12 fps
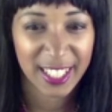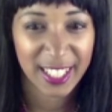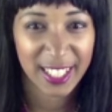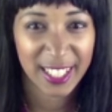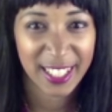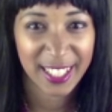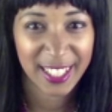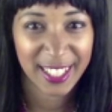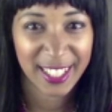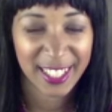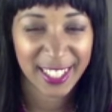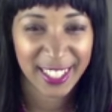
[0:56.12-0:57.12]

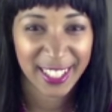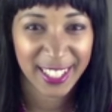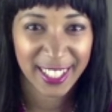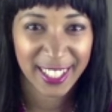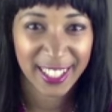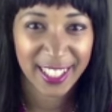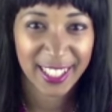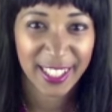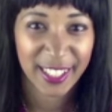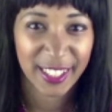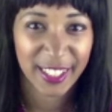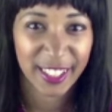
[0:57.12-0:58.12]

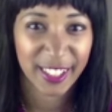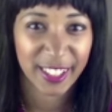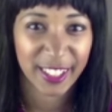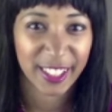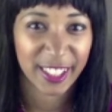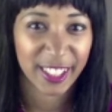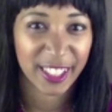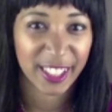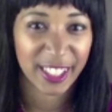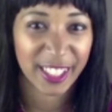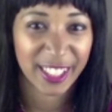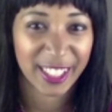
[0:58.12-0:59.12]

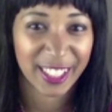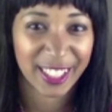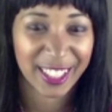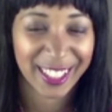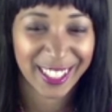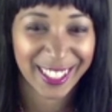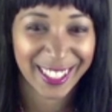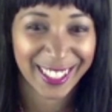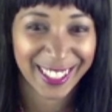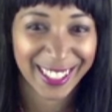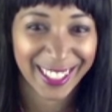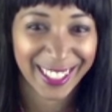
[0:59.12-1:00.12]

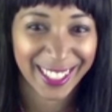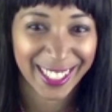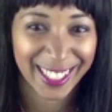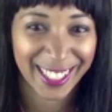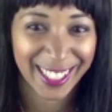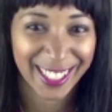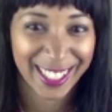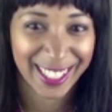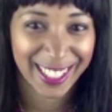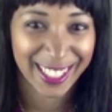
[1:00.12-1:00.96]
No words are spoken by the person on screen.